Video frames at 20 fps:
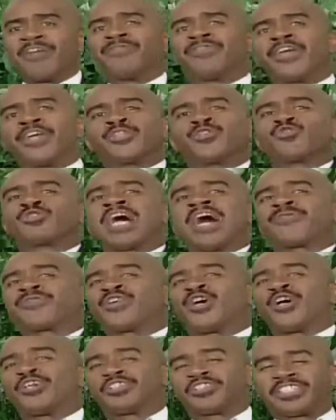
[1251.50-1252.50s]
And then you got
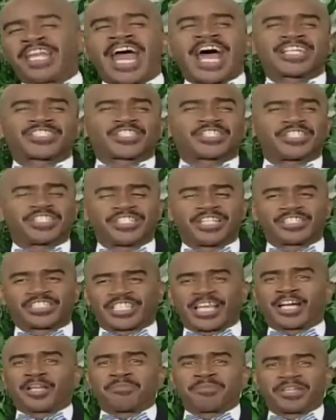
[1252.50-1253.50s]
the audacity to
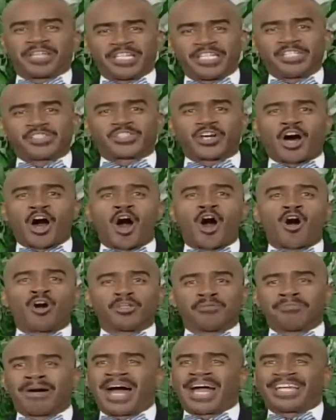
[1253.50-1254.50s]
tell me he's the
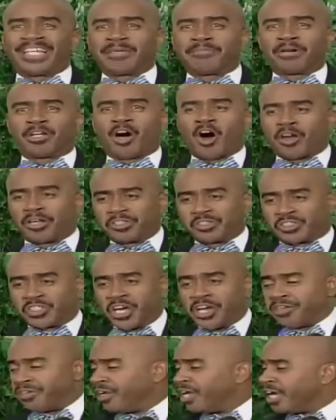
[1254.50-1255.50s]
Almighty, but all of a
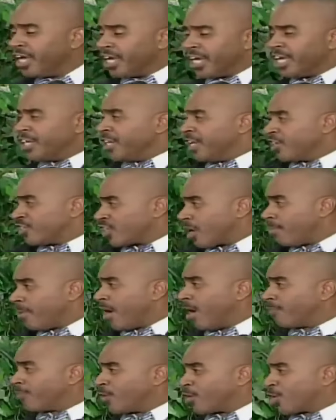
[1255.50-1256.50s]
sudden he needs some
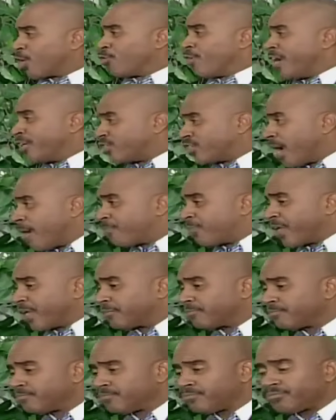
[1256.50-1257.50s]
help to create something.
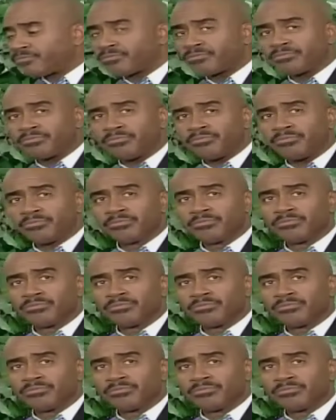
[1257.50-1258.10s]
My Lord.